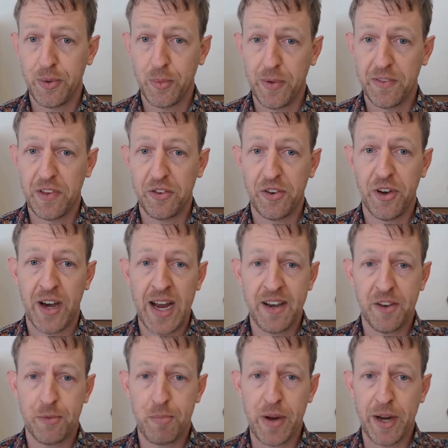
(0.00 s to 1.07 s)
with this knight
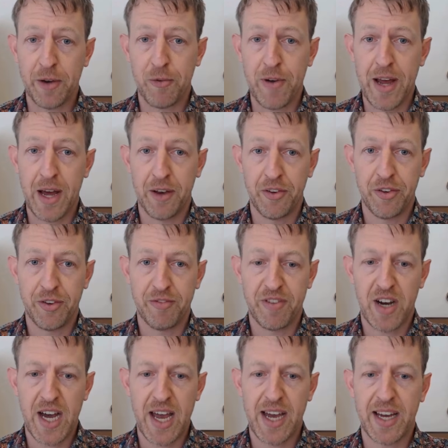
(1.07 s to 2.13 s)
is bring it around
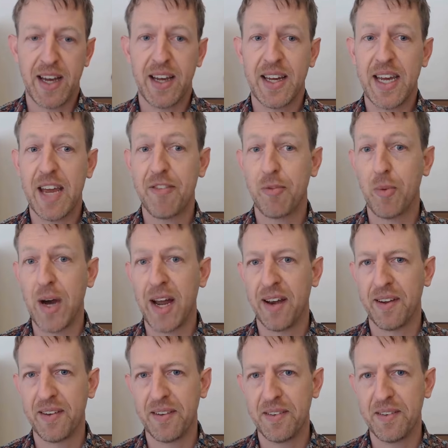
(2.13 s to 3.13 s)
via f1.